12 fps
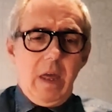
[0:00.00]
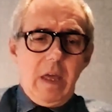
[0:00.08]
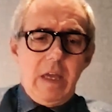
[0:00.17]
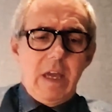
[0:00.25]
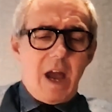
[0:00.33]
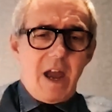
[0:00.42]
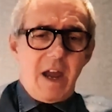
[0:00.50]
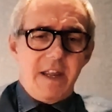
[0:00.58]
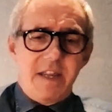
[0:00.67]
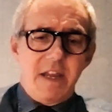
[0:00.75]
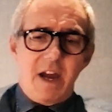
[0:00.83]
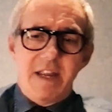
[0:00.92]
yeah, I,
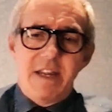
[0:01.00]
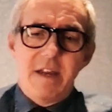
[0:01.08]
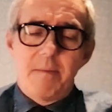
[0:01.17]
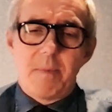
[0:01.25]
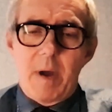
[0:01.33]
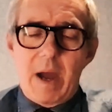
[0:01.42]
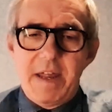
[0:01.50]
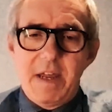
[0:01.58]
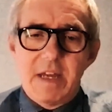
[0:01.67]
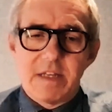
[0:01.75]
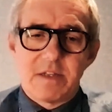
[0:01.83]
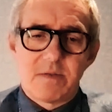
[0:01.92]
think I think I think
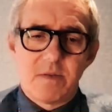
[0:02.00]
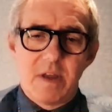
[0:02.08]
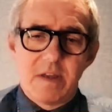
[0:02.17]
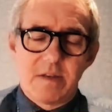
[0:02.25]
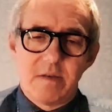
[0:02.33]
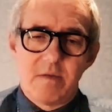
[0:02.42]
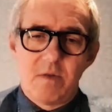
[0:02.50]
it's it's